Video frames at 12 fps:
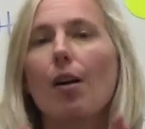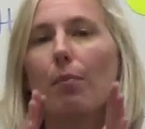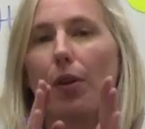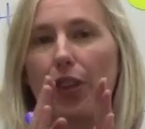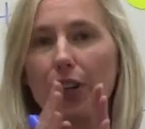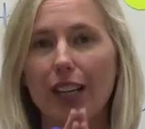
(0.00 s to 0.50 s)

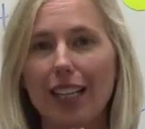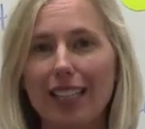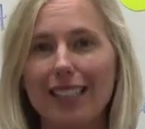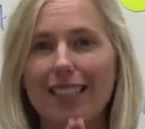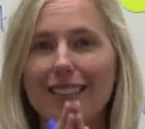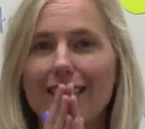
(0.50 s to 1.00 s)
but there
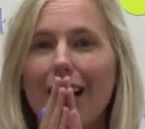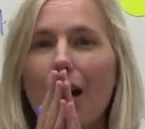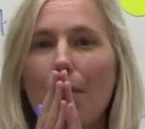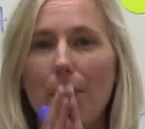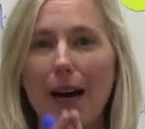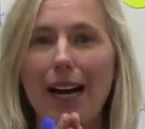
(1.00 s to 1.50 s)
is
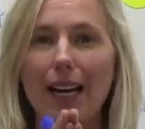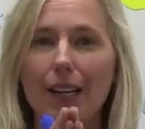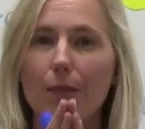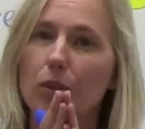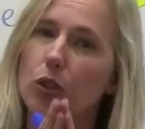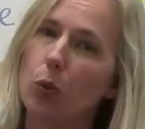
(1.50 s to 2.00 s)
a bond
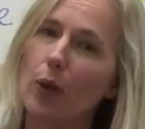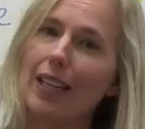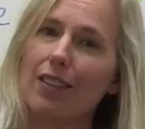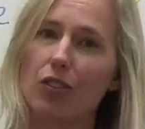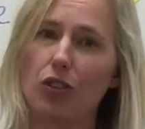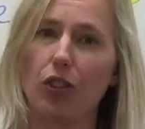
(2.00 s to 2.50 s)

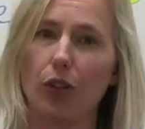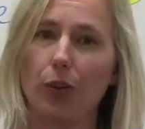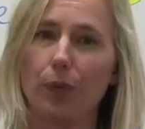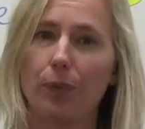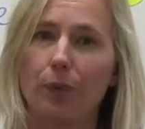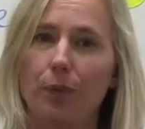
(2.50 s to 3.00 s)
between the two.
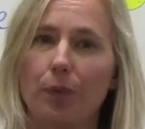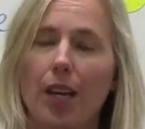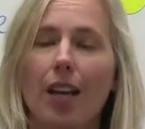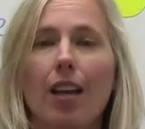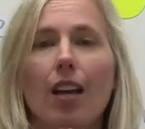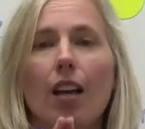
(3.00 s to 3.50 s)

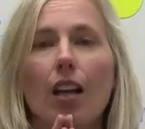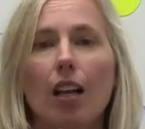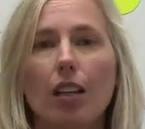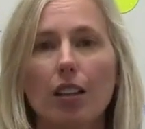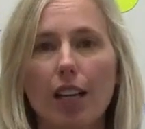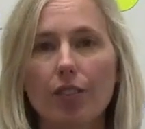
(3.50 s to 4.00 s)

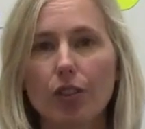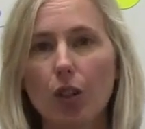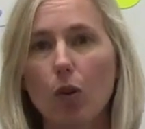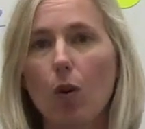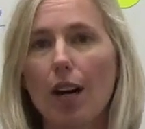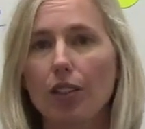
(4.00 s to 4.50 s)
Let's
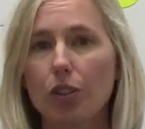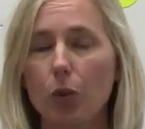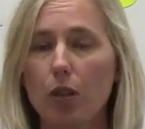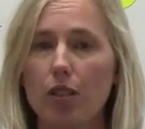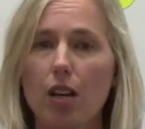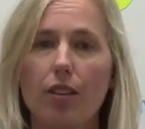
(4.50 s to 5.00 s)
go on to
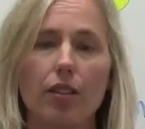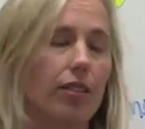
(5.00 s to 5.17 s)
another